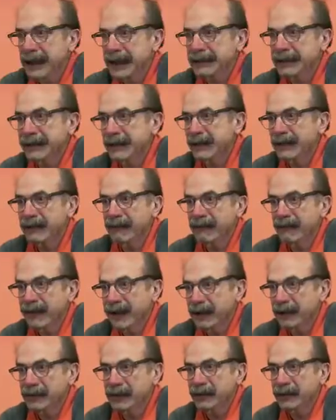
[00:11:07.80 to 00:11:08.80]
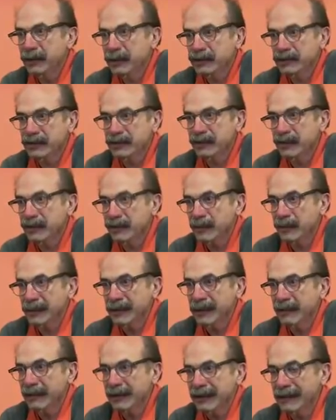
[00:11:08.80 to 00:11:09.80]
I think you can follow your noses a little
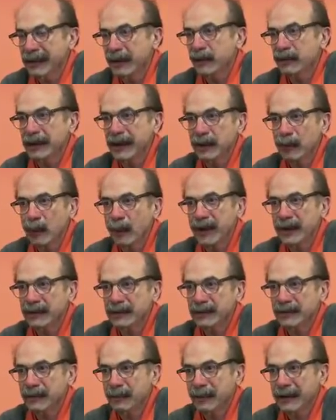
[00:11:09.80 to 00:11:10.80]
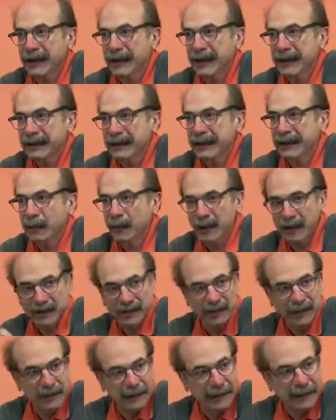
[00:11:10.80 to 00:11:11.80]
bit around that, like where's the big idea,
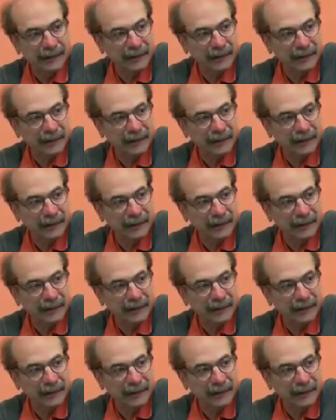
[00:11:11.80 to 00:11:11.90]
where's the